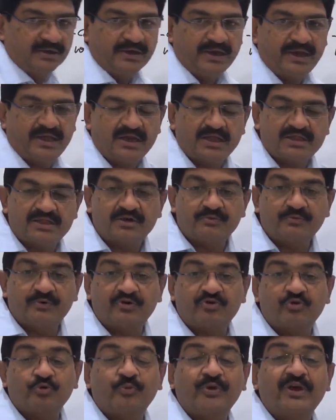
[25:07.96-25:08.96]
In other
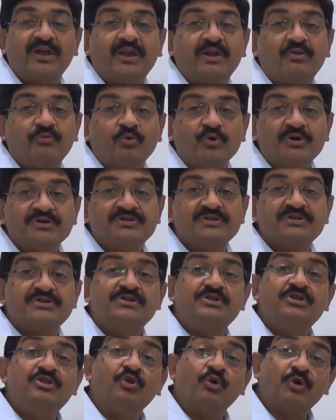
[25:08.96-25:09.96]
words, where invoice is
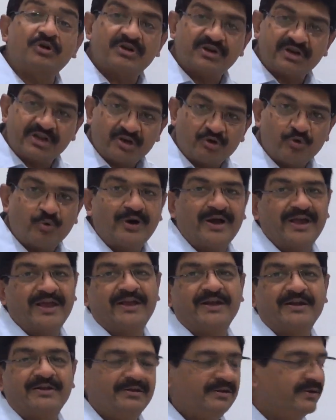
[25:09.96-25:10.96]
not
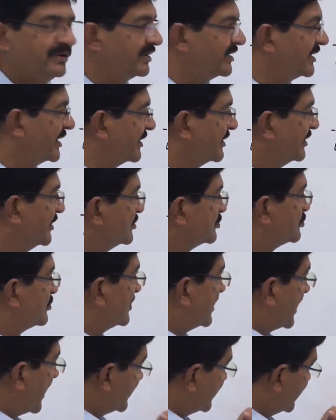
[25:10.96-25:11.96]
required, right? So
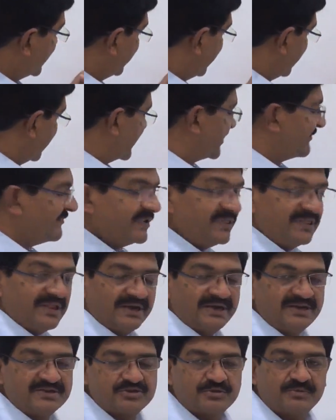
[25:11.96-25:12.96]
rather than giving the
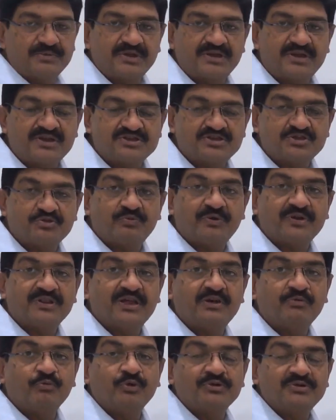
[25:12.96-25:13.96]
list of the cases where
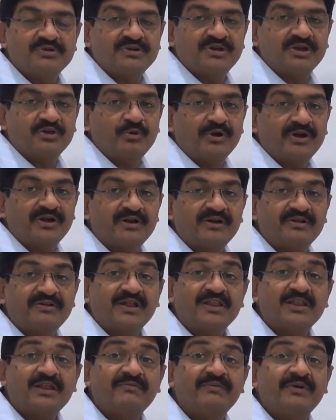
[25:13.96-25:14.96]
the invoice is required, it is
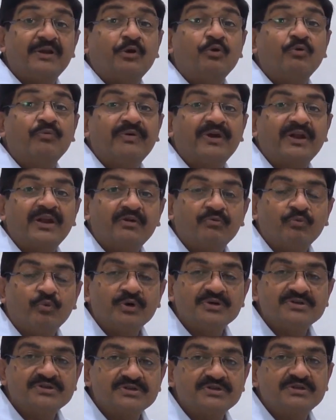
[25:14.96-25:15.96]
the other way around, where
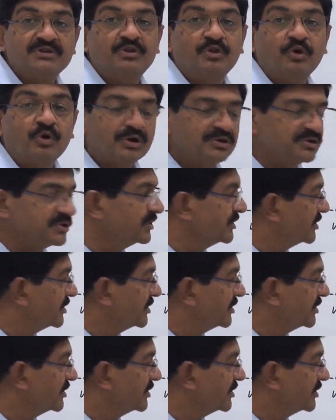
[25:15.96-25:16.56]
invoice is not